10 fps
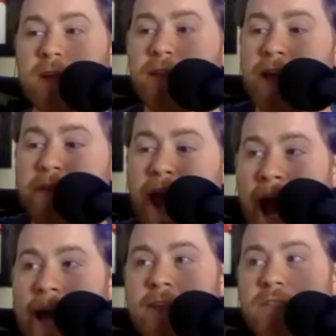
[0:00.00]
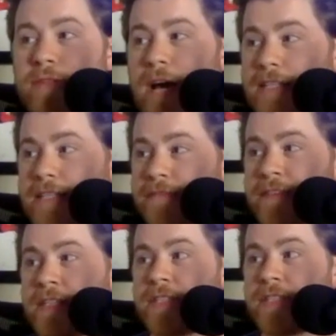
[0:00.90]
They've added to that
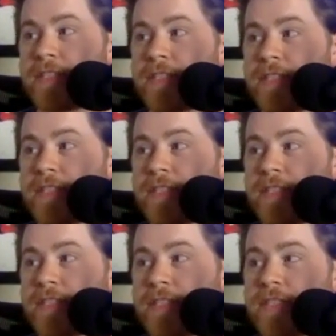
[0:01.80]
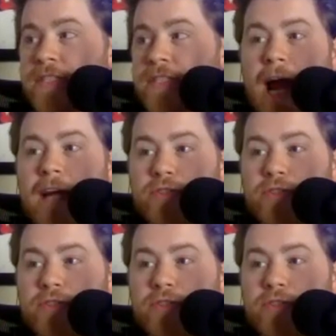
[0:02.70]
defense to try